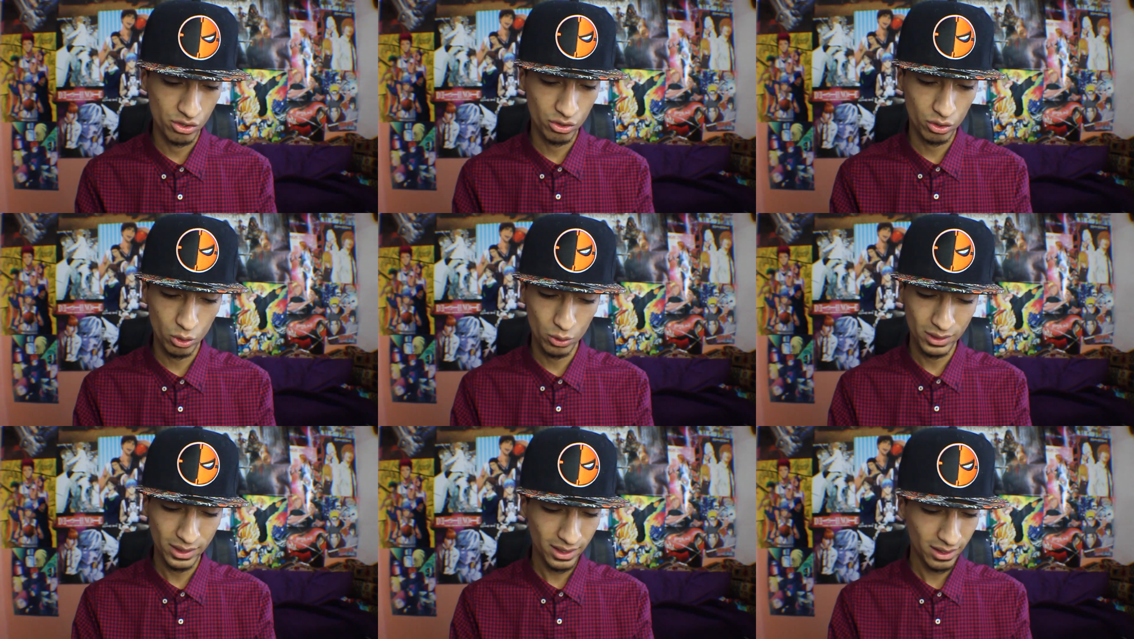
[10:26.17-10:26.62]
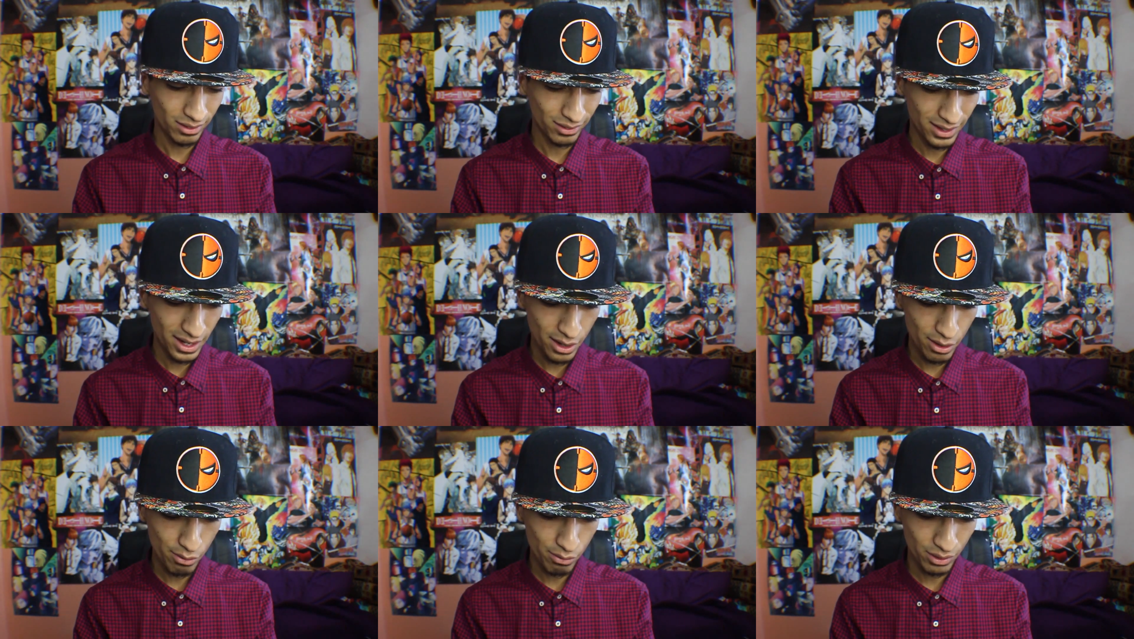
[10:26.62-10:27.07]
So
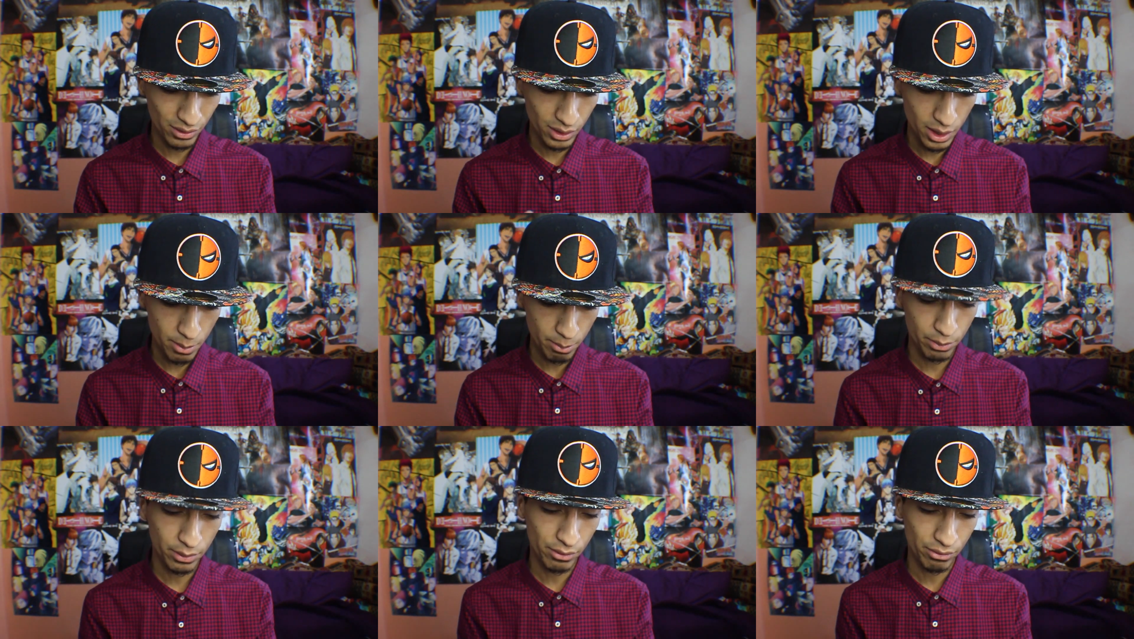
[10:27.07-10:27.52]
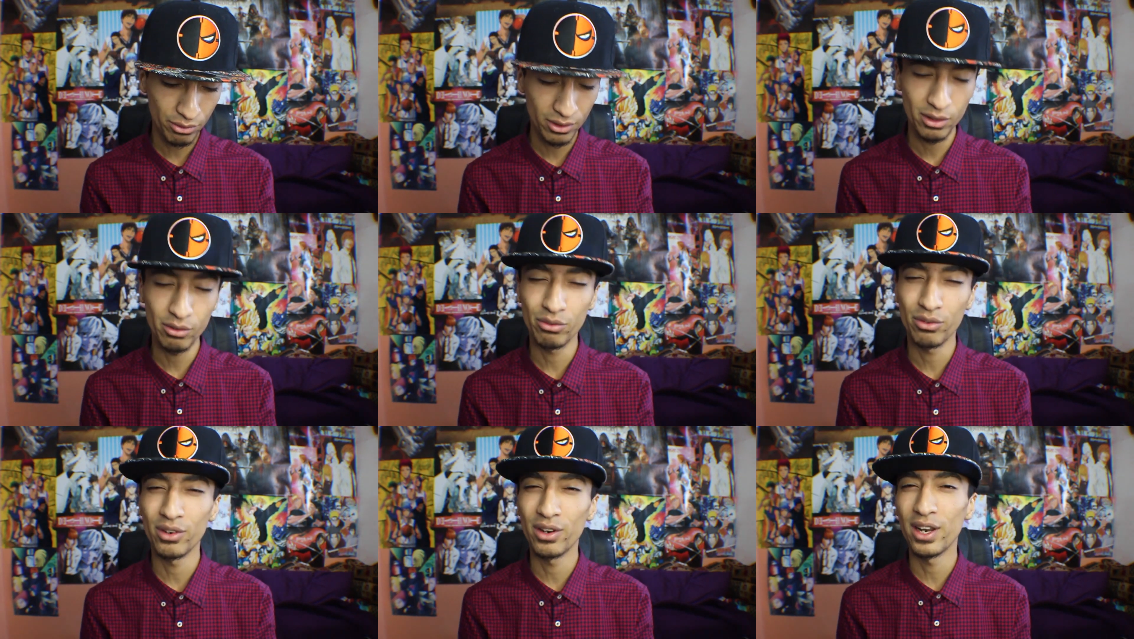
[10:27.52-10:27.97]
that's kind of a temporary
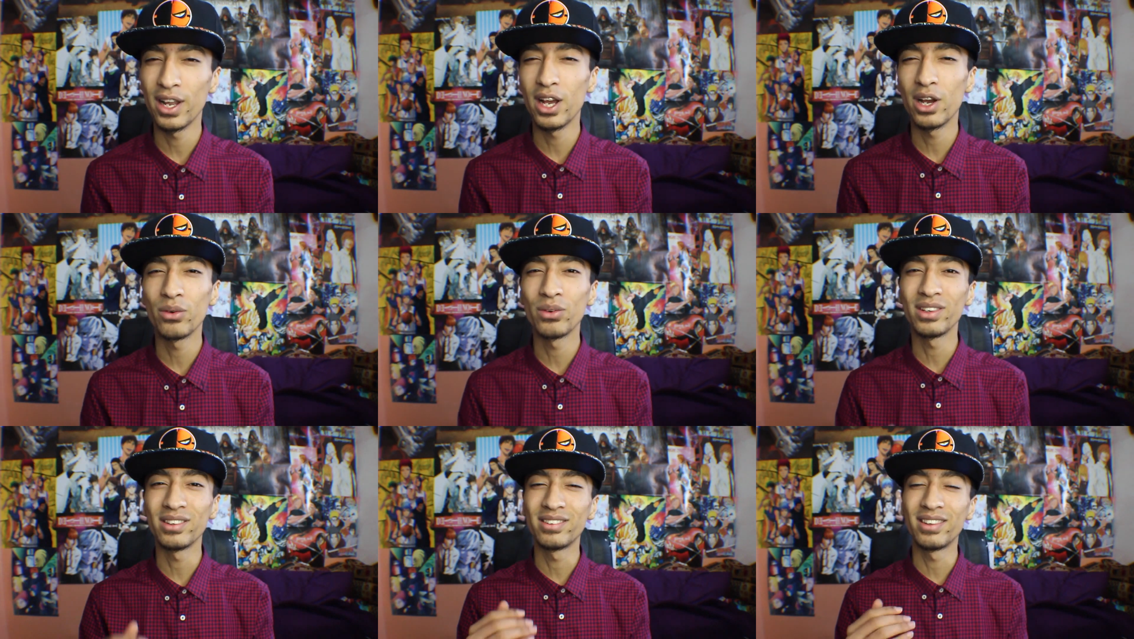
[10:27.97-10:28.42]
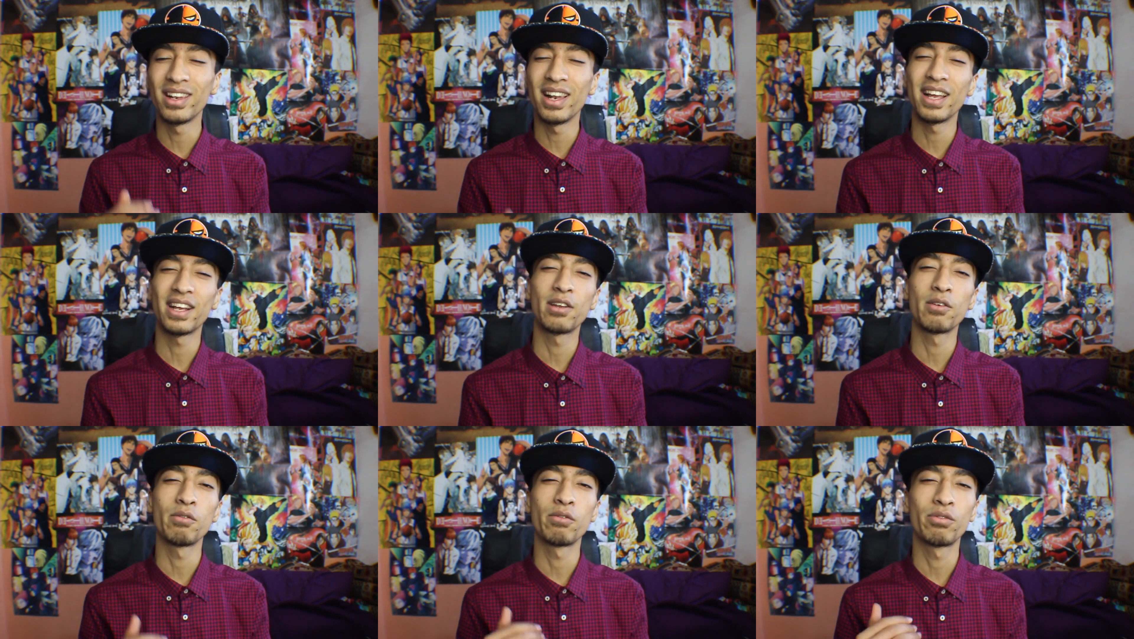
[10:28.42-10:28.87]
thing for now,
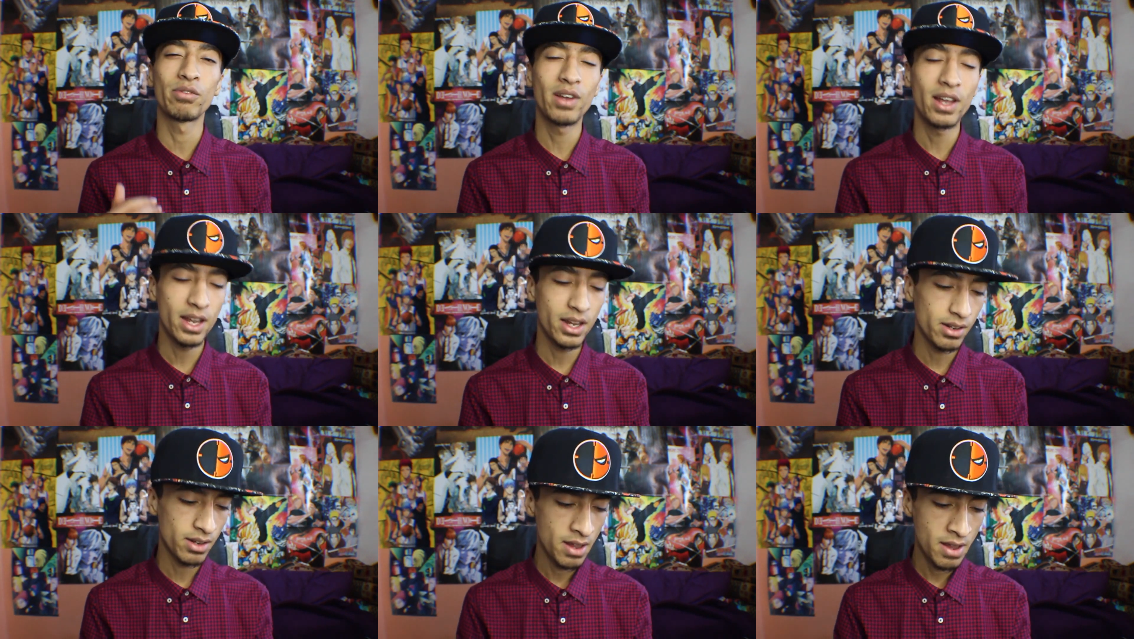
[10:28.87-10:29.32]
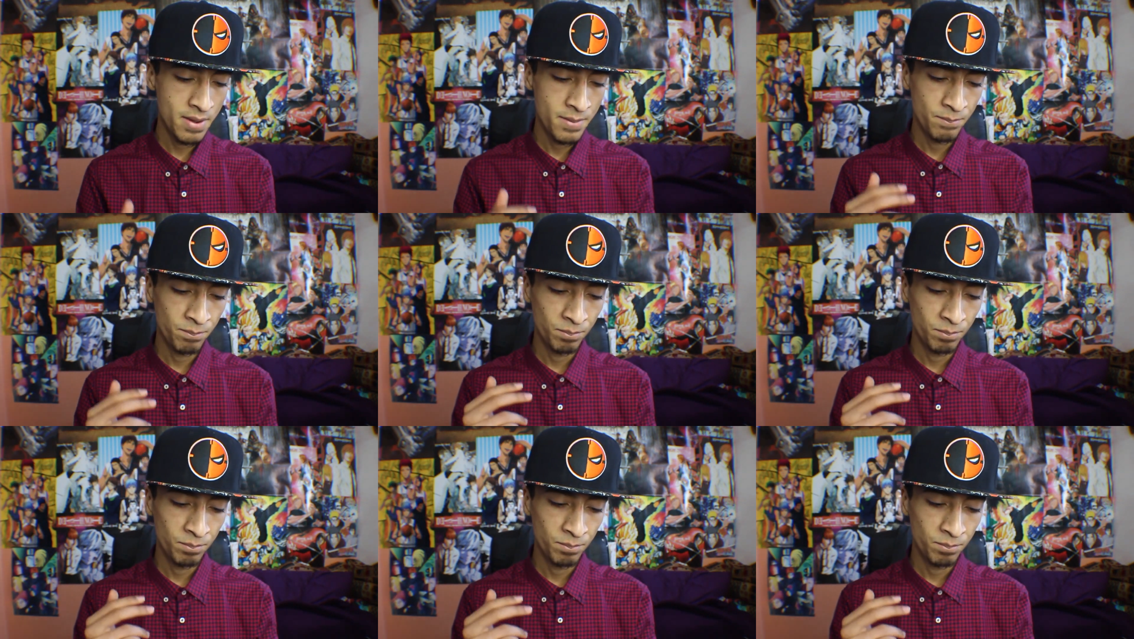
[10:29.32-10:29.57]
until I can find